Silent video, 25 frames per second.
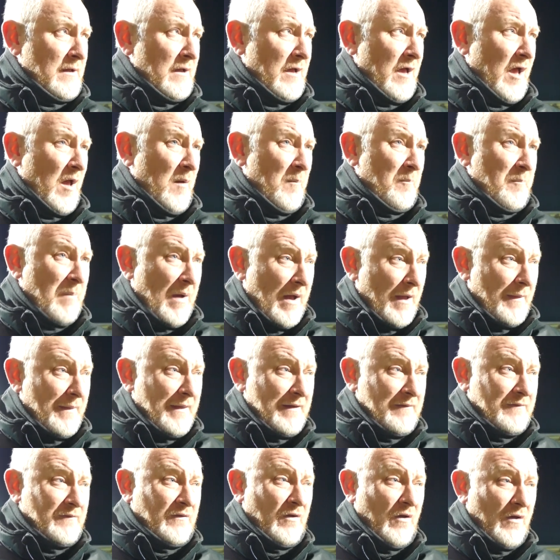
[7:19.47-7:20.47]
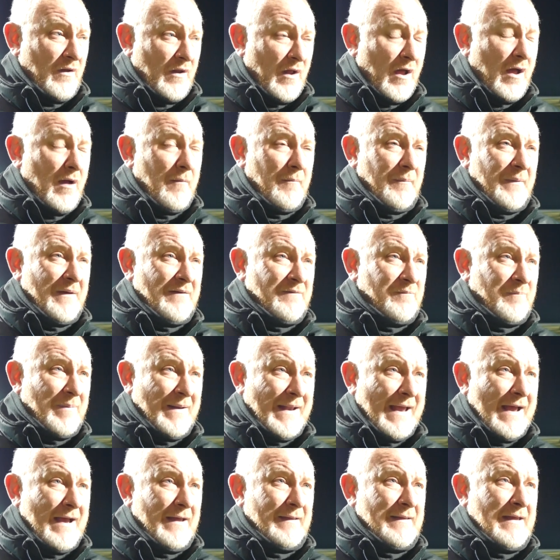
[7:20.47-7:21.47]
Um, but they've turned up, they've
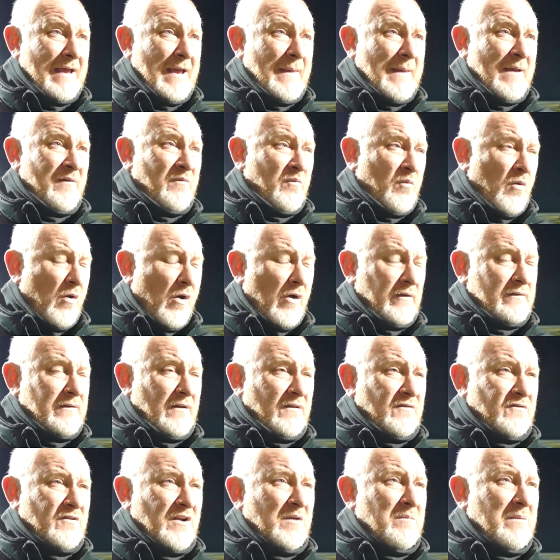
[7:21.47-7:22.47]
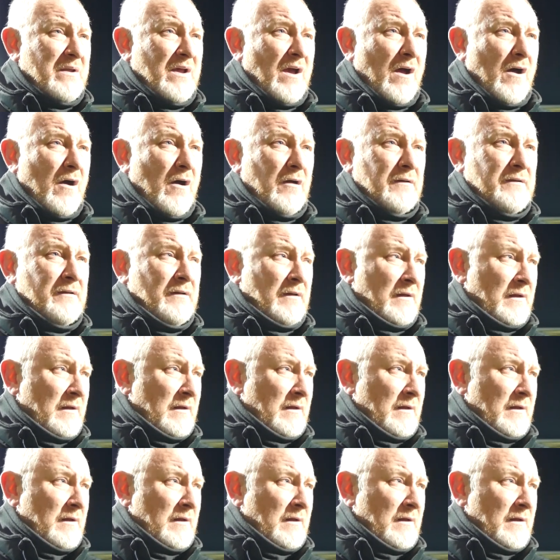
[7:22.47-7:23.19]
been out there, they've worked extremely hard